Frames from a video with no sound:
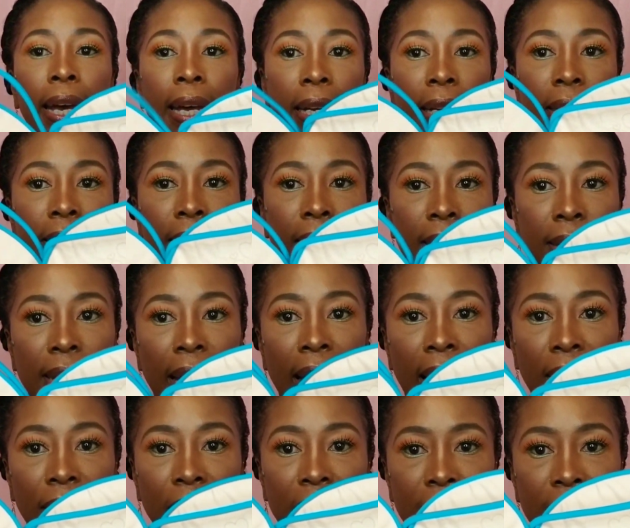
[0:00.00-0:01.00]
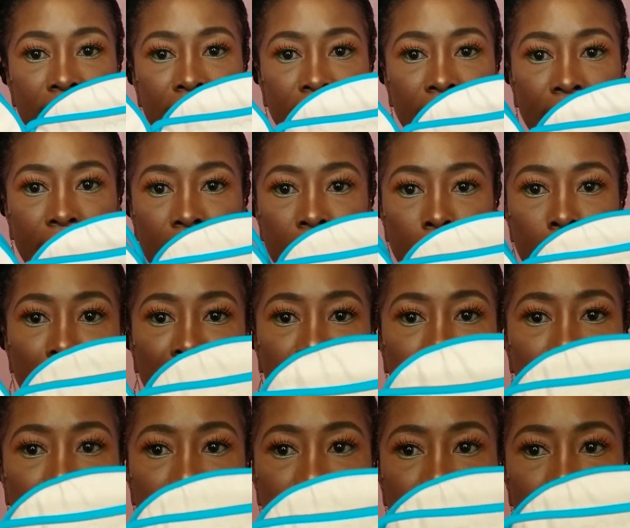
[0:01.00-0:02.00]
and it does have the same
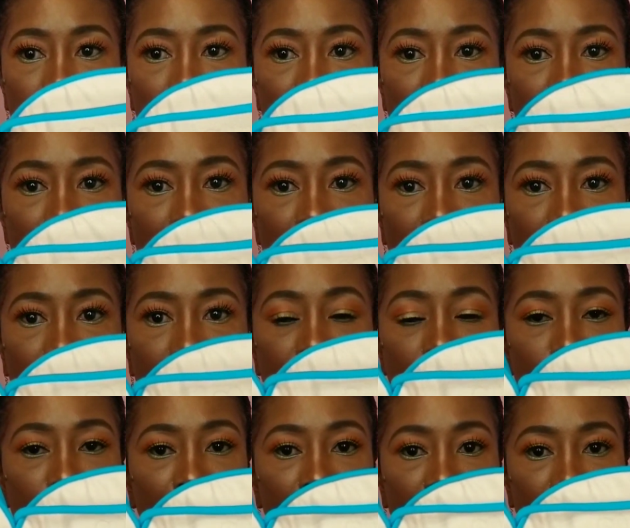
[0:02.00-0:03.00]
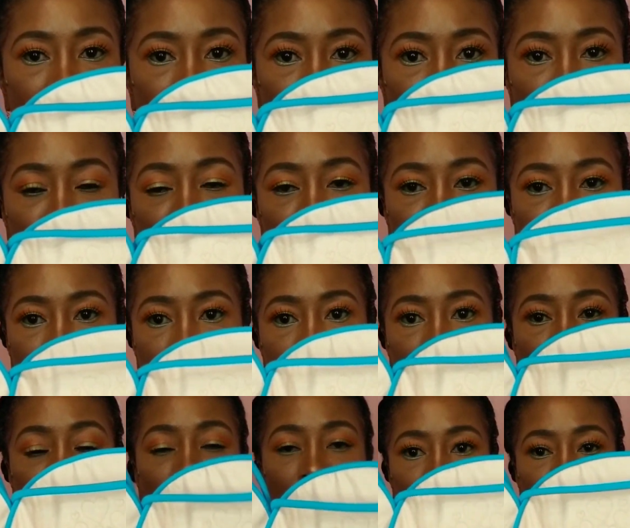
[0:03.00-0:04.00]
mechanism in here, the built-in
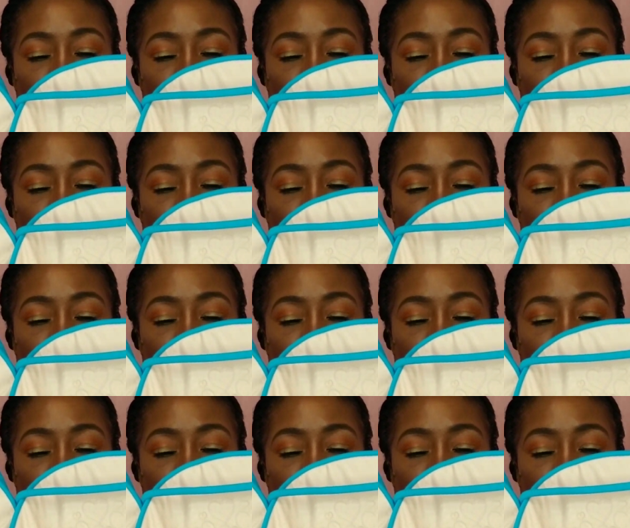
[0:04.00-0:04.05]
plate,